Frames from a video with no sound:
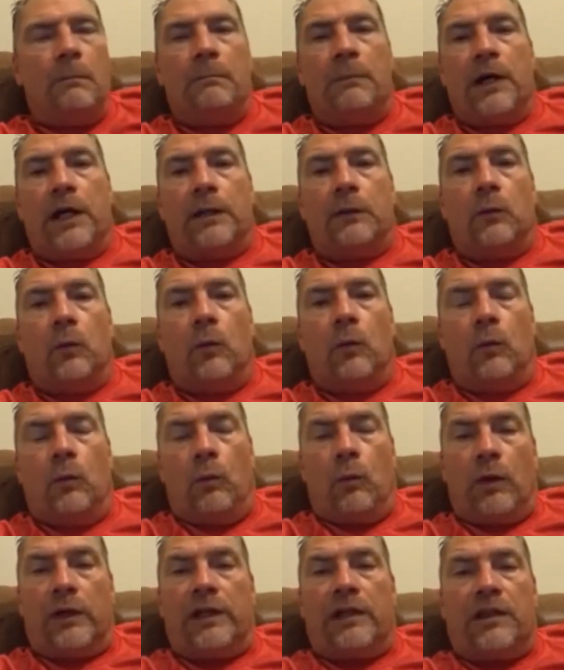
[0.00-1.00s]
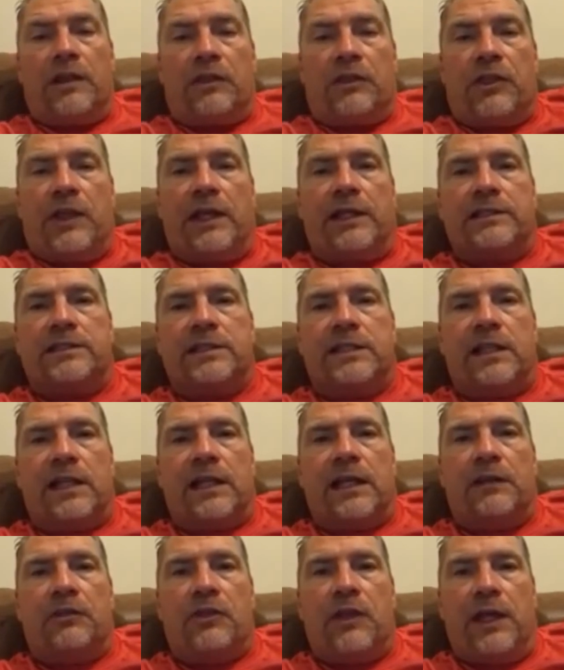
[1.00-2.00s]
But one of the things
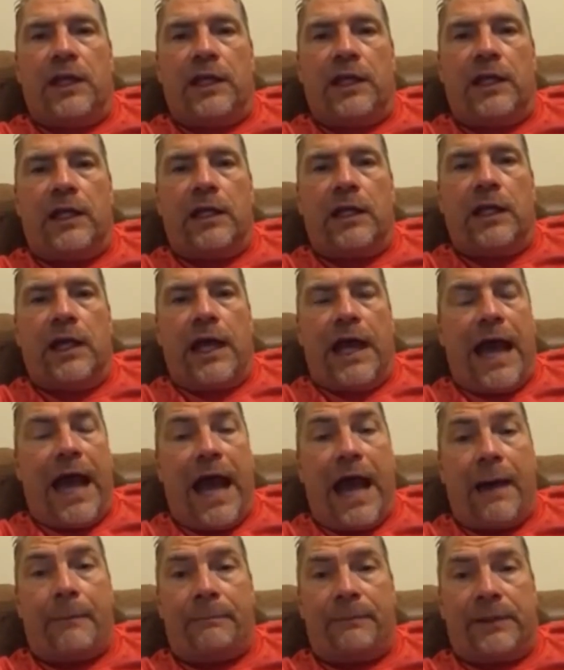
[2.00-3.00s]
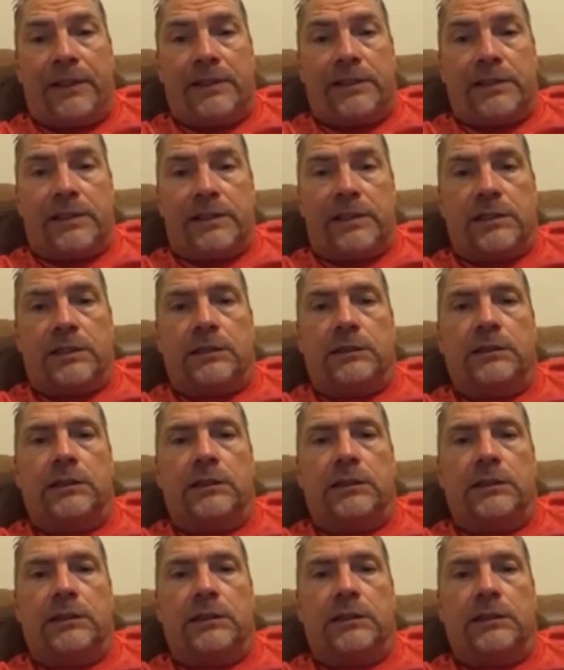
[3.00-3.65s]
that I think happens